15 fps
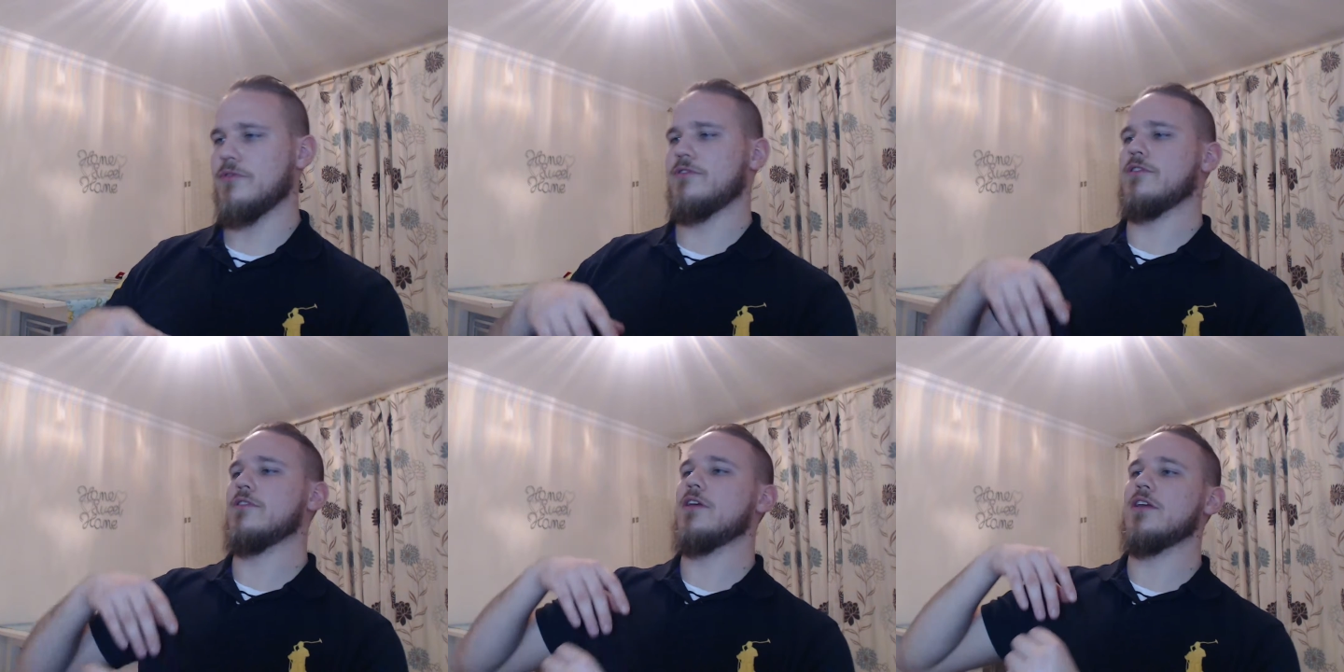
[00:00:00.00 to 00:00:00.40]

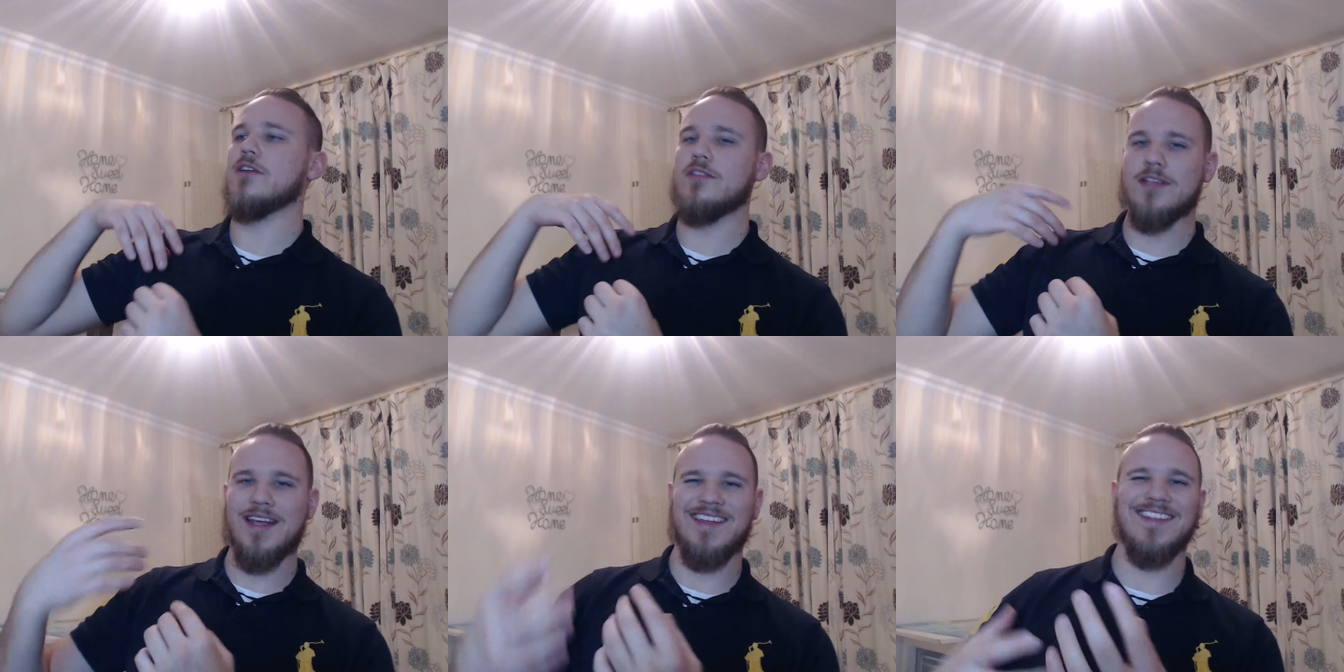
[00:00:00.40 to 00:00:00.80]
so they could
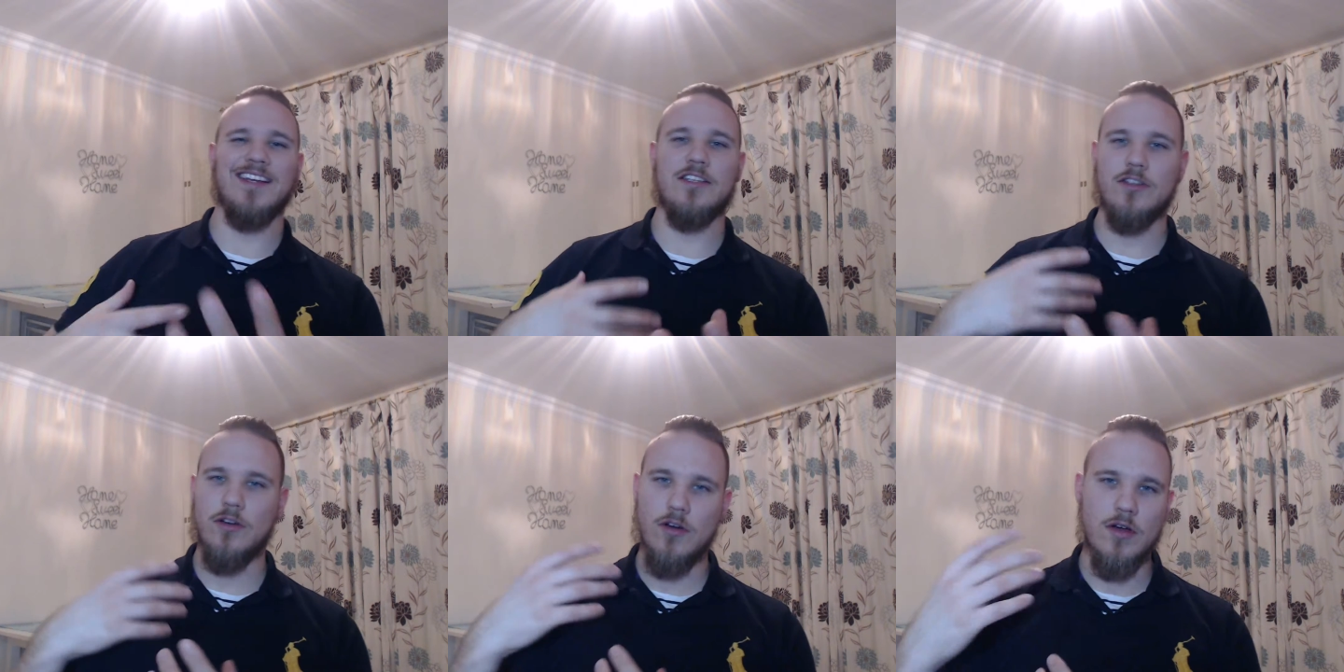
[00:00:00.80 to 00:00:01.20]
take their
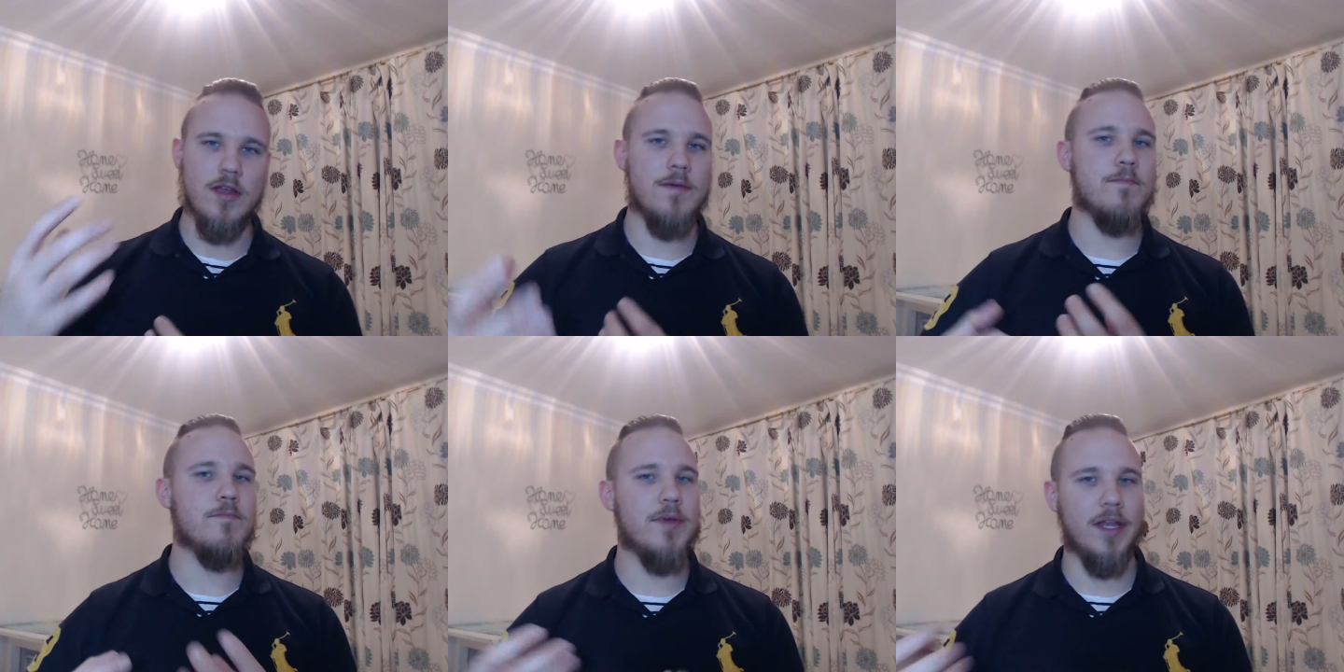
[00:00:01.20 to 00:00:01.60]

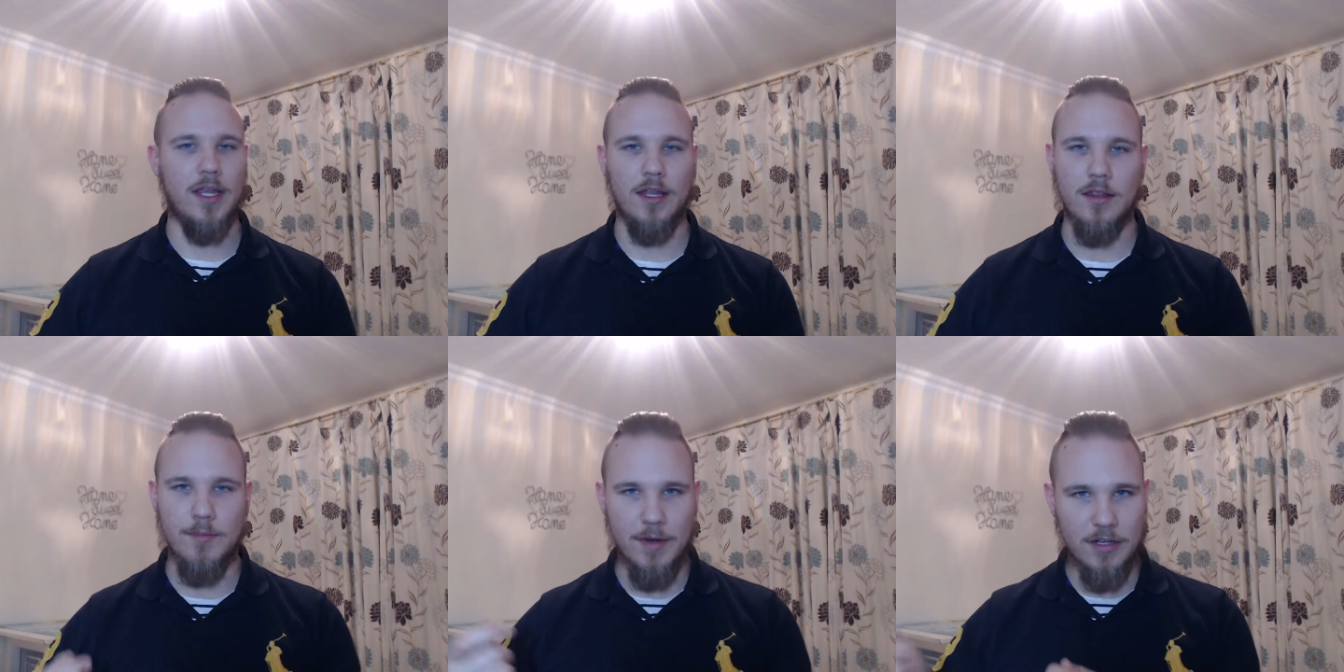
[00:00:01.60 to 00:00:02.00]
time
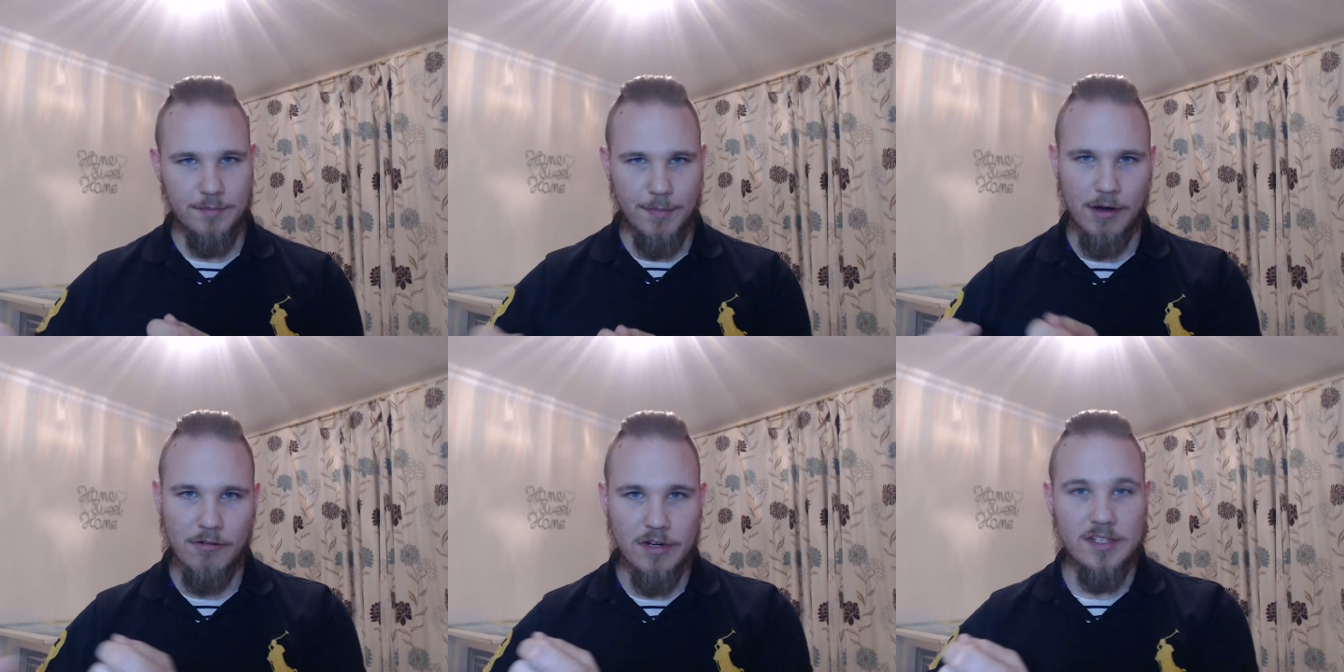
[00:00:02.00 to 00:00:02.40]
picking the best
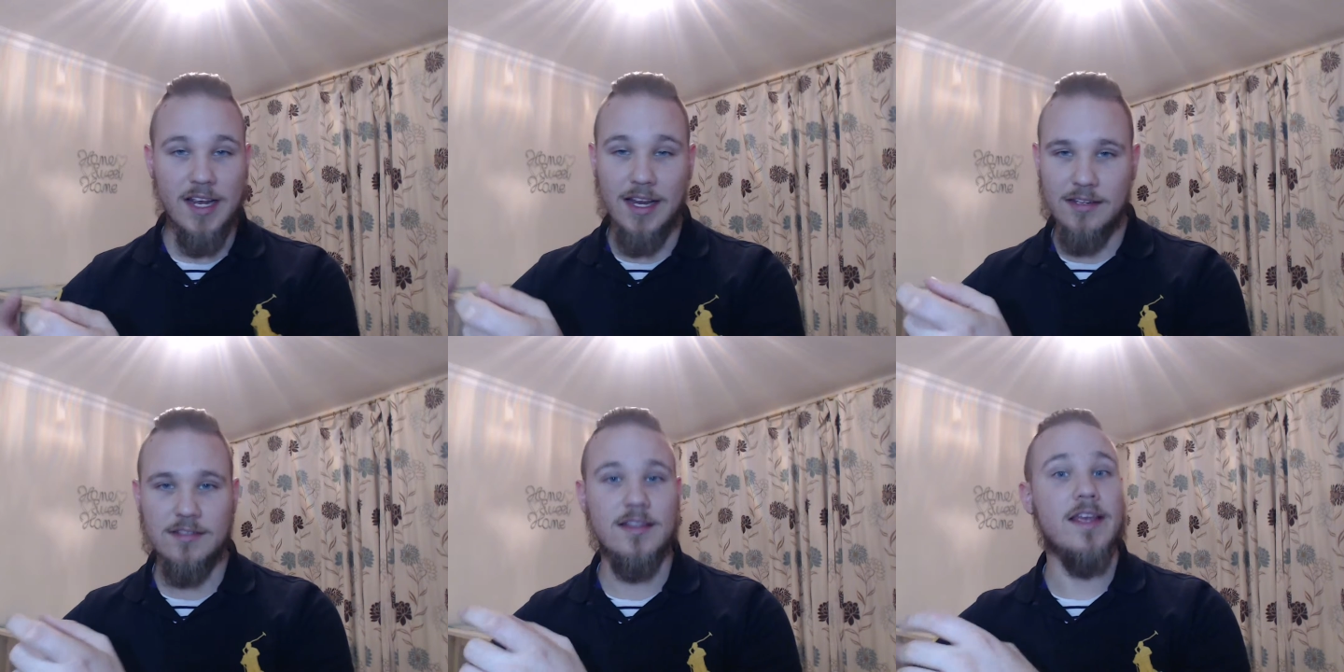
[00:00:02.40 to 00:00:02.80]
berries
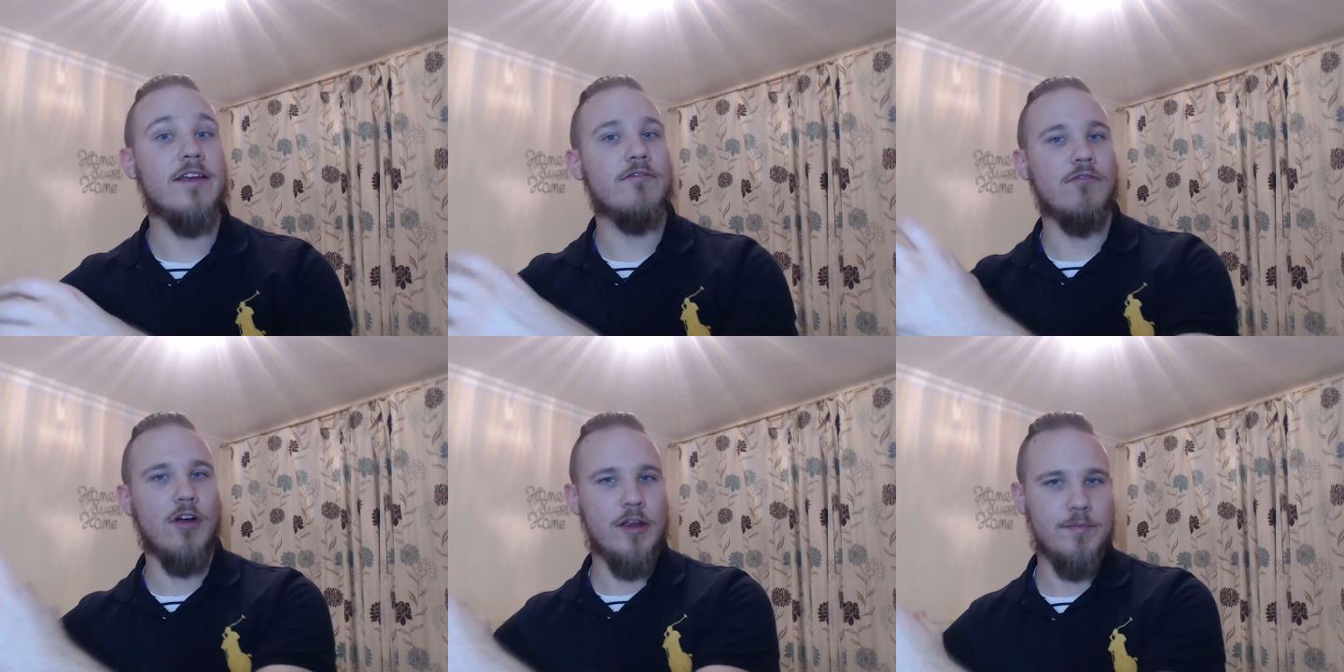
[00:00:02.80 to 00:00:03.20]
as they
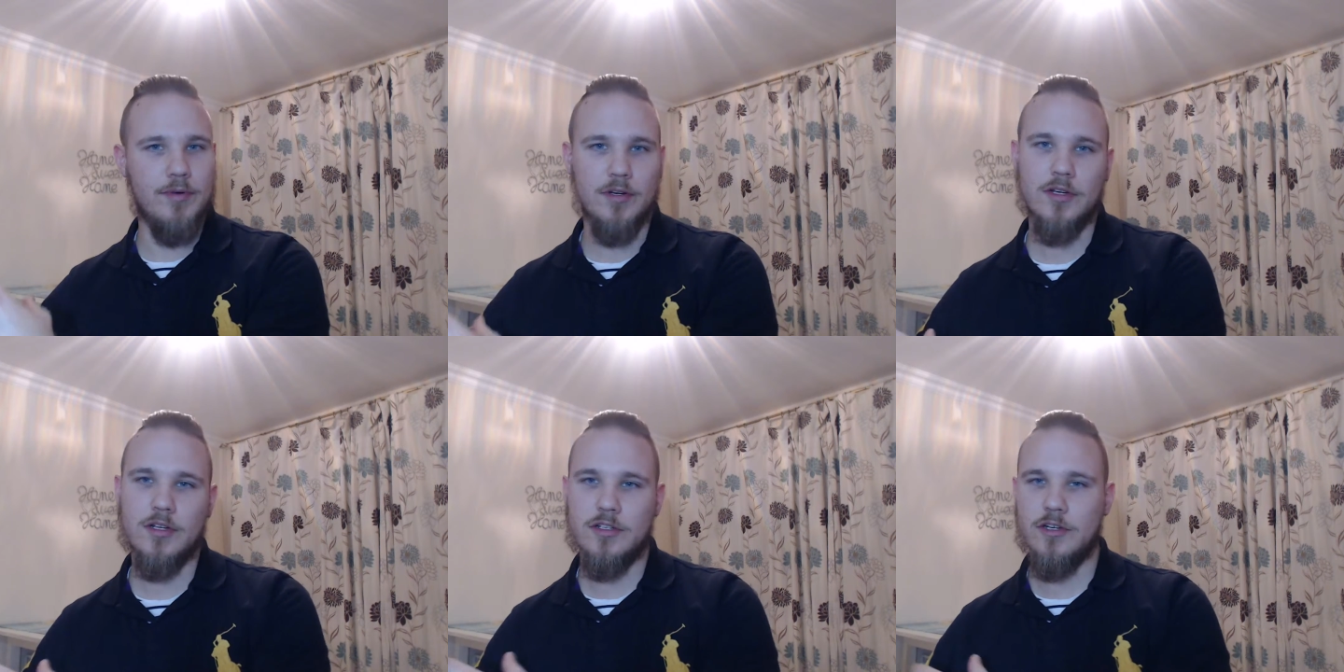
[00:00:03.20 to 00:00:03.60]

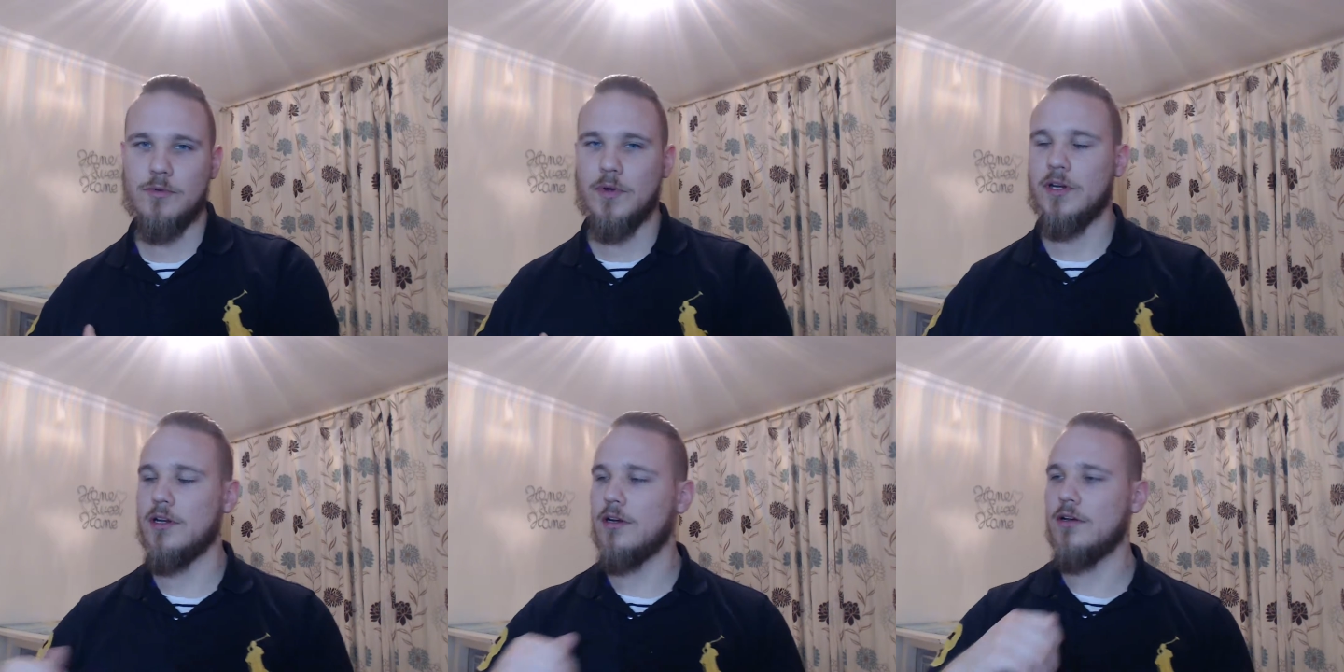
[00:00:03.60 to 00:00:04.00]
ripened, as you
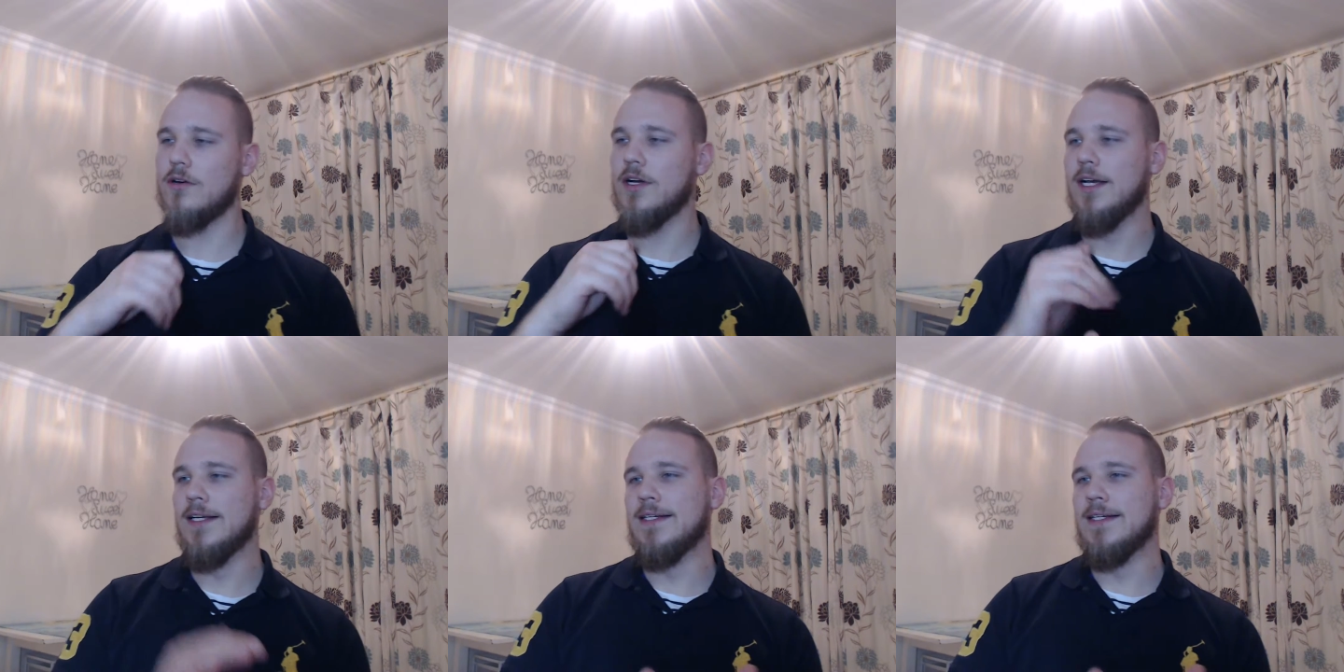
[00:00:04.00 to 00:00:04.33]
went along.